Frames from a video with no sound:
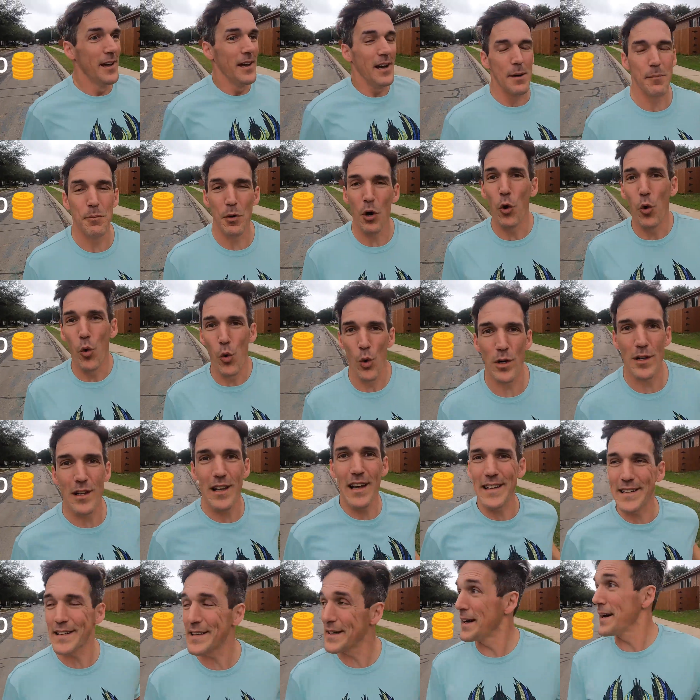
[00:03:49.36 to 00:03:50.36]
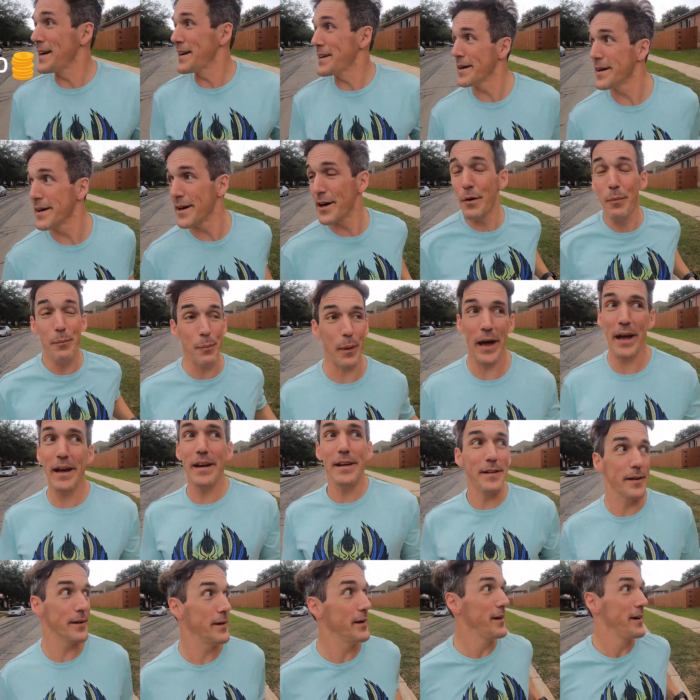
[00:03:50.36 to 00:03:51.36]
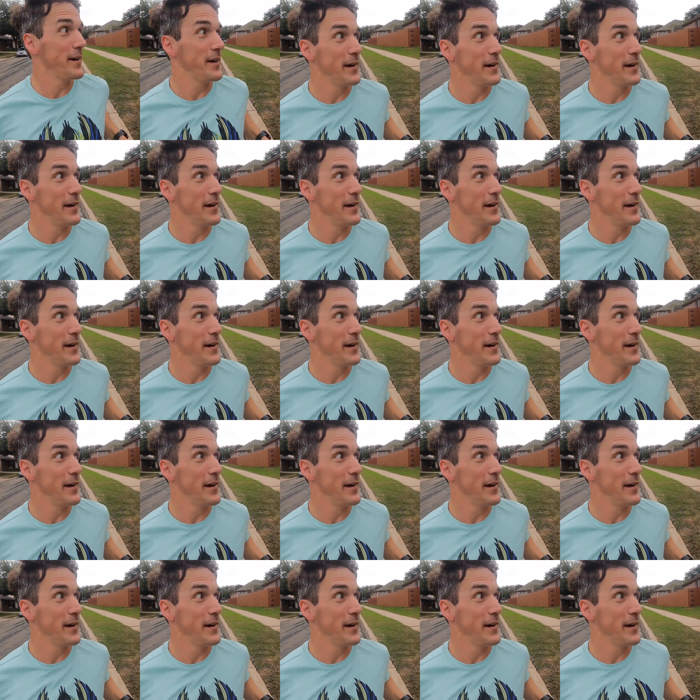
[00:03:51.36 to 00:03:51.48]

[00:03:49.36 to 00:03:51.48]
I'm a whore like that. I'll pay it.